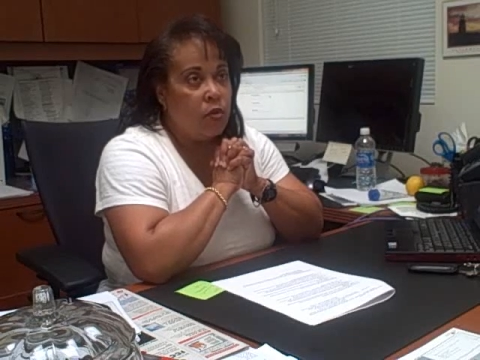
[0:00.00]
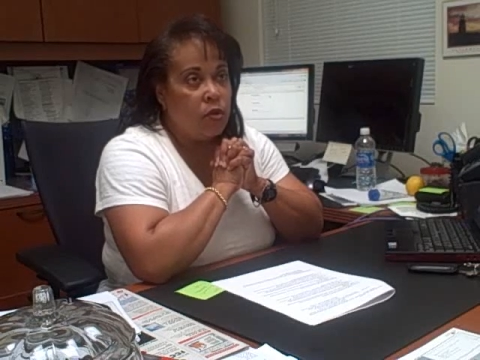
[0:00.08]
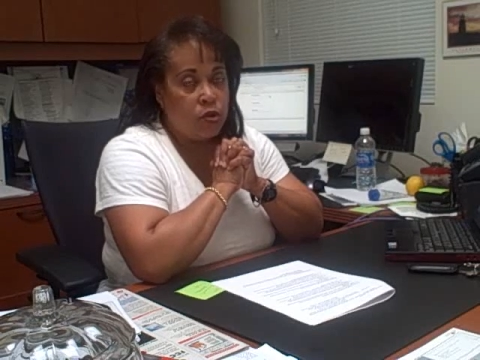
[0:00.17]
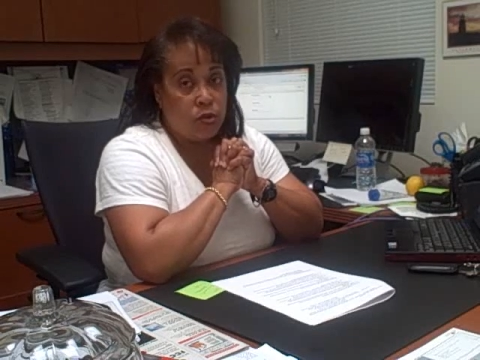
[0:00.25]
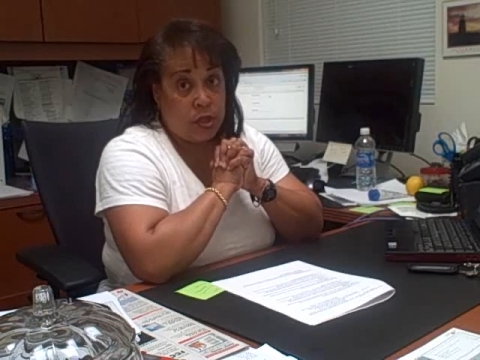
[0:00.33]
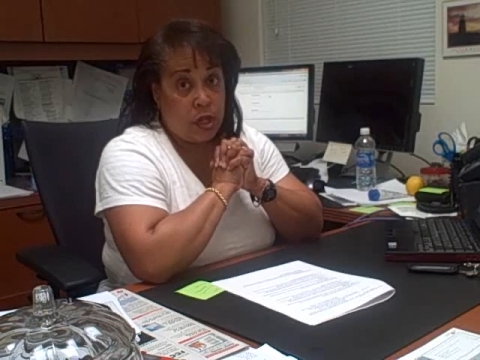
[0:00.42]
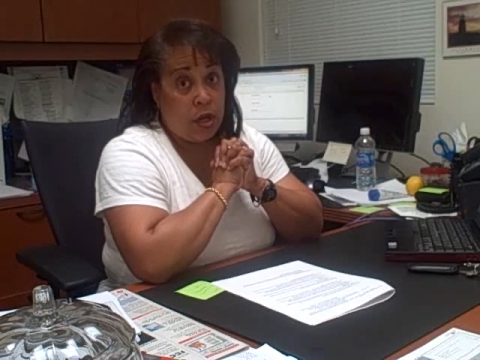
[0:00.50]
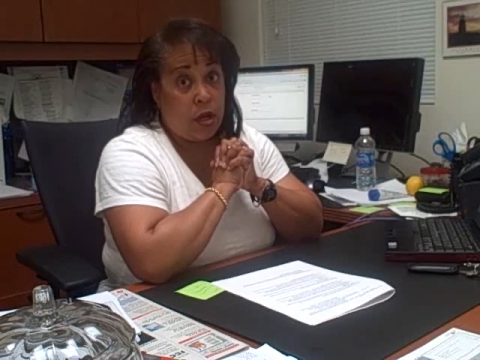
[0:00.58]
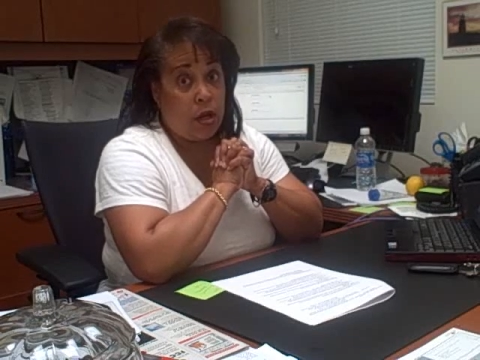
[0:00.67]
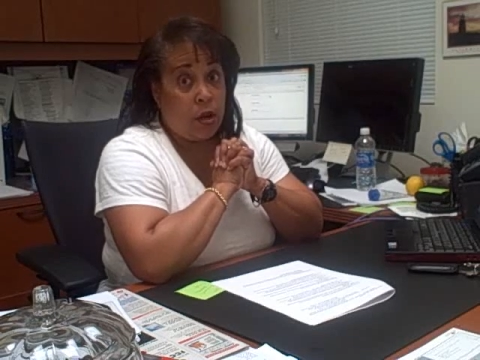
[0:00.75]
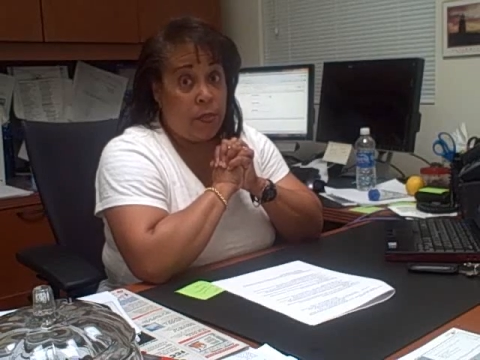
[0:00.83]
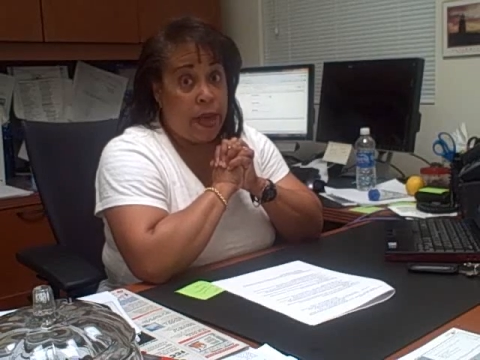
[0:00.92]
which was
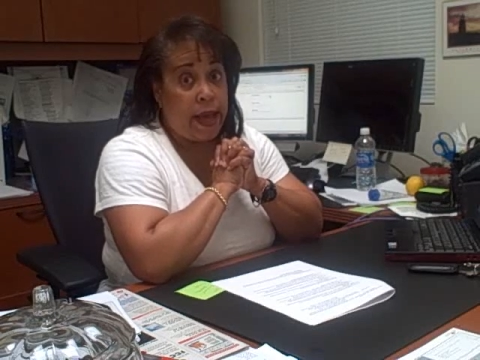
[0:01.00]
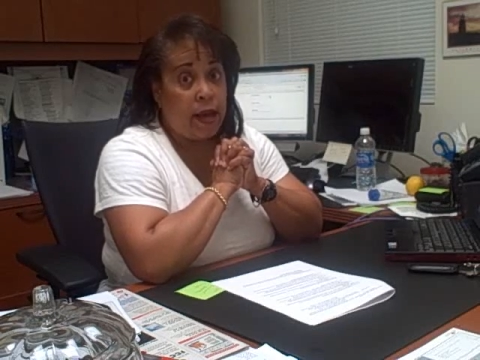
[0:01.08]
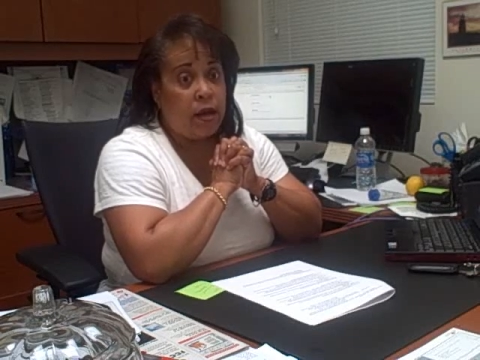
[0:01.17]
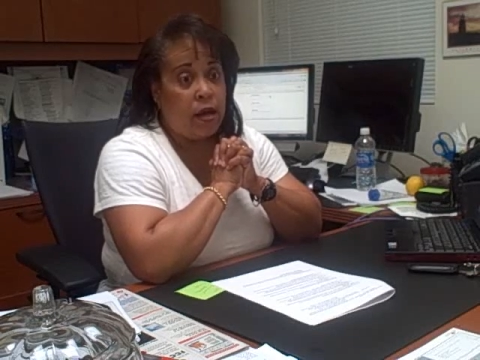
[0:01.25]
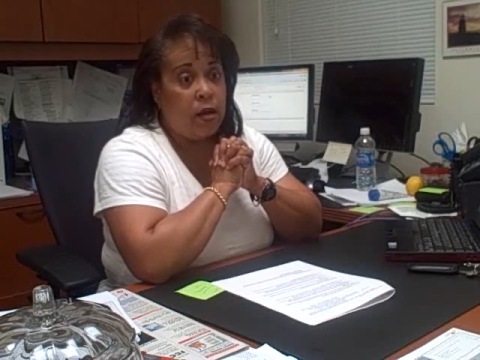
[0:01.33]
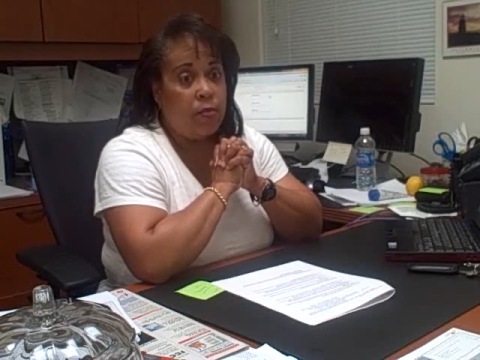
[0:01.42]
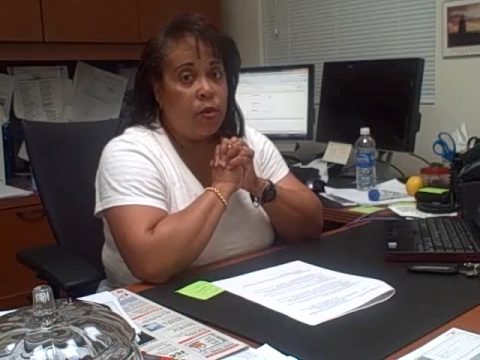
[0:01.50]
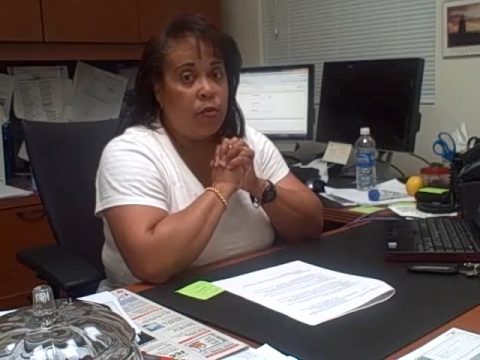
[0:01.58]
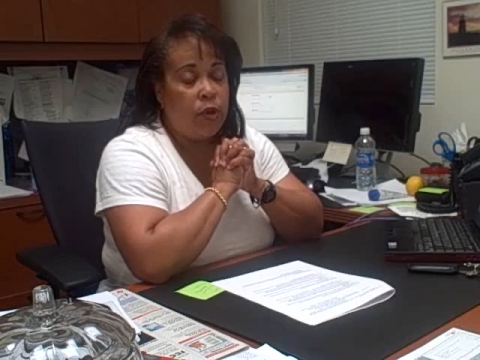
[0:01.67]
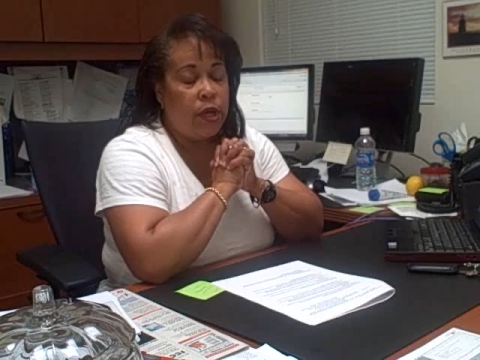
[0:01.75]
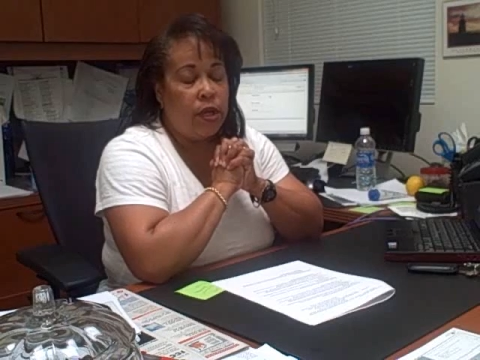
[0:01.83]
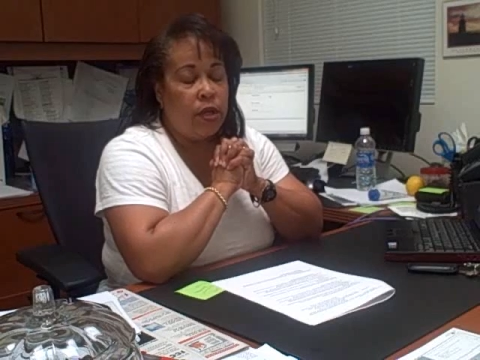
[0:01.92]
a backup.
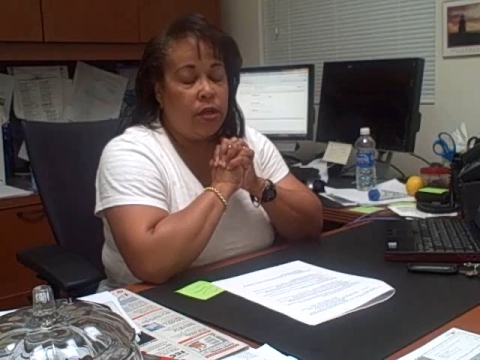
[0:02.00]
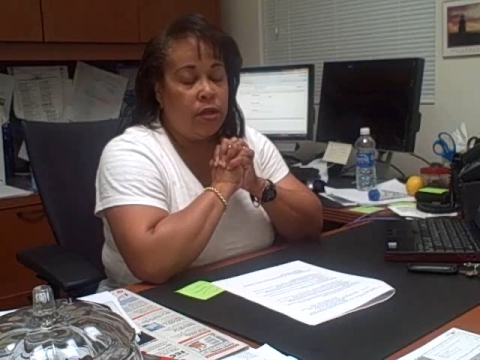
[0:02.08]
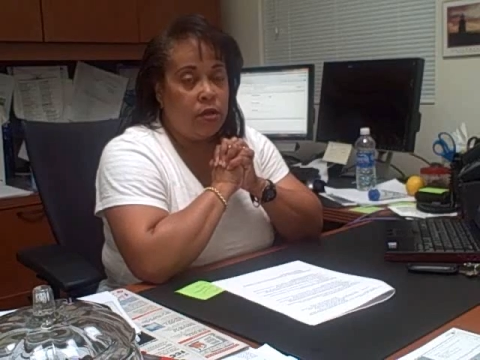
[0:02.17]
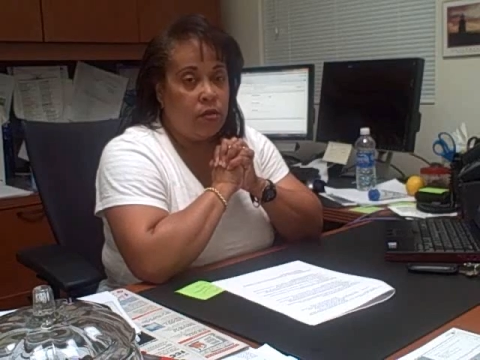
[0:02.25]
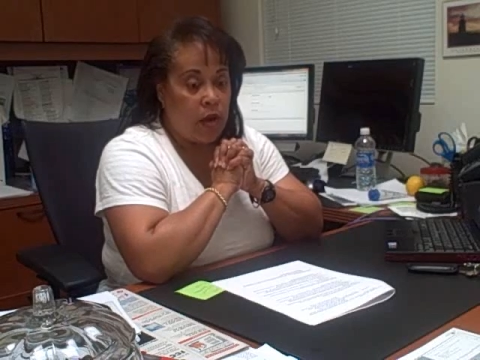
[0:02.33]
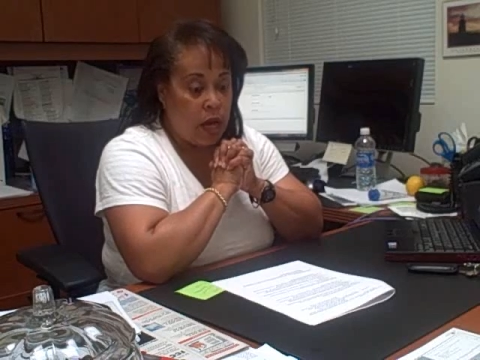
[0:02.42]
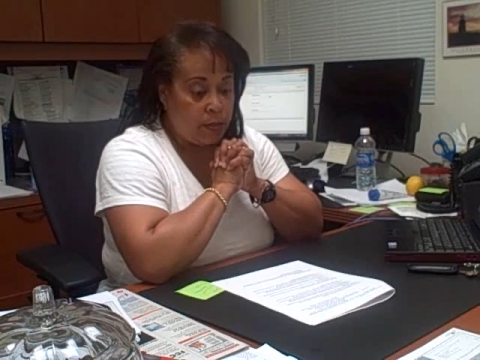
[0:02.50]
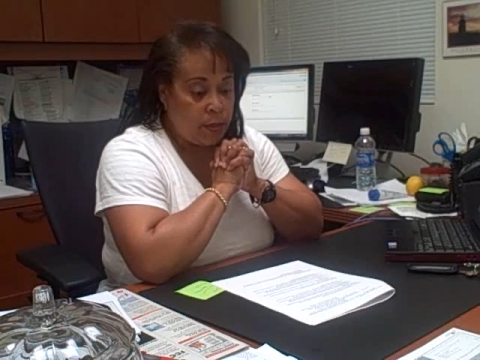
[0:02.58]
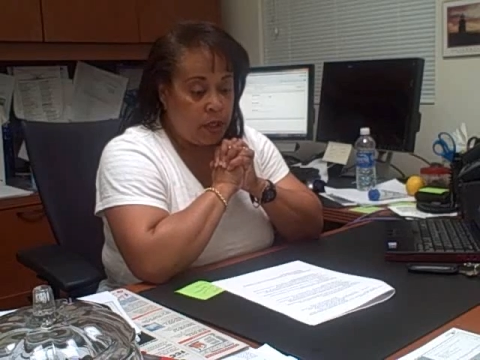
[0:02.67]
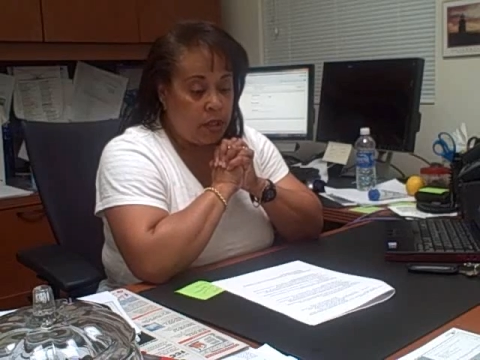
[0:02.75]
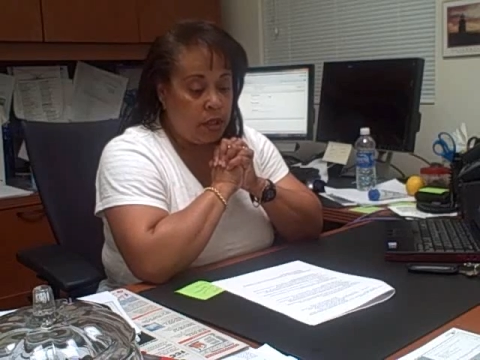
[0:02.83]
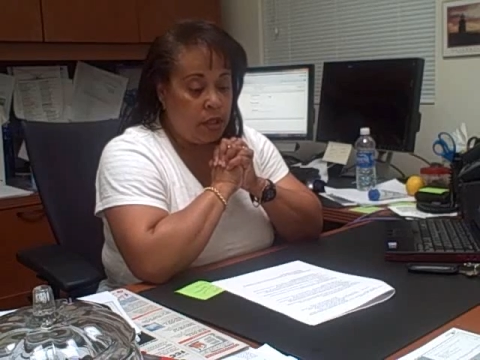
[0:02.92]
We do
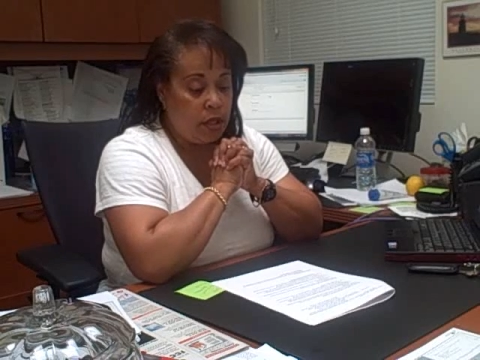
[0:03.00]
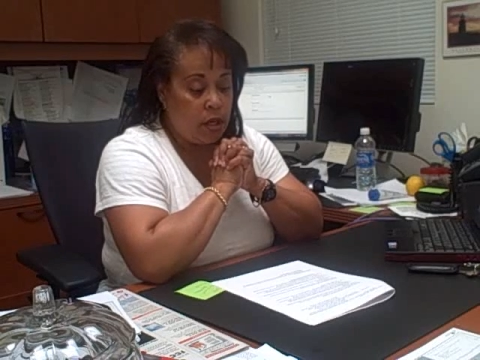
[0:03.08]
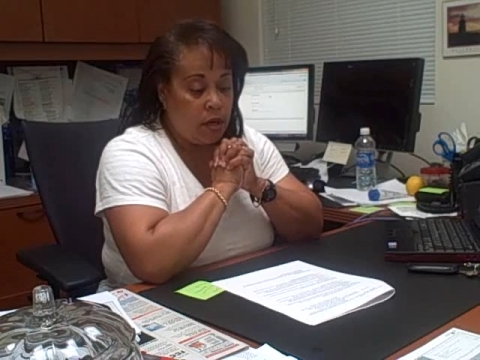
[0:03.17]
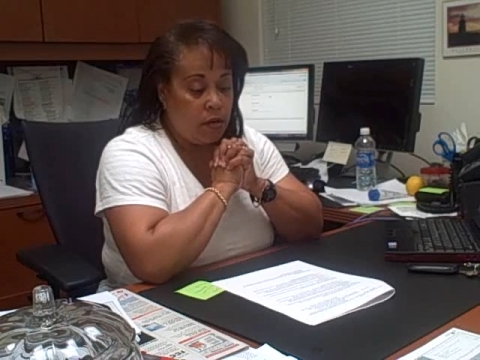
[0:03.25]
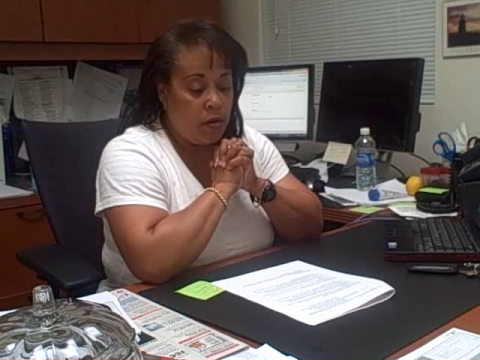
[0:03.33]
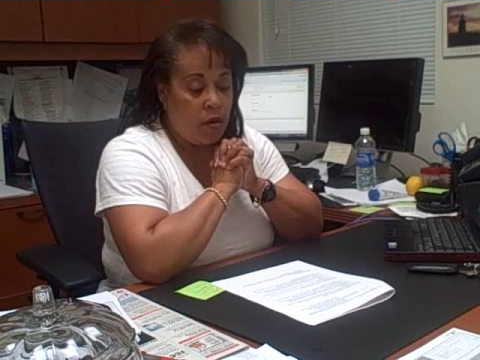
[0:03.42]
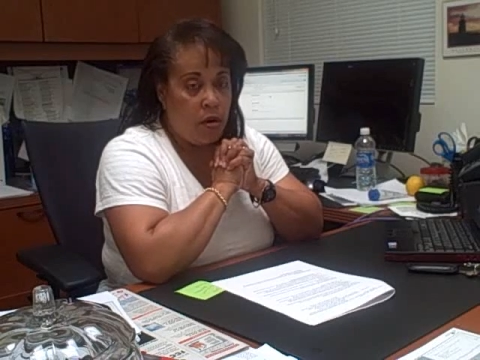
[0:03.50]
optically now.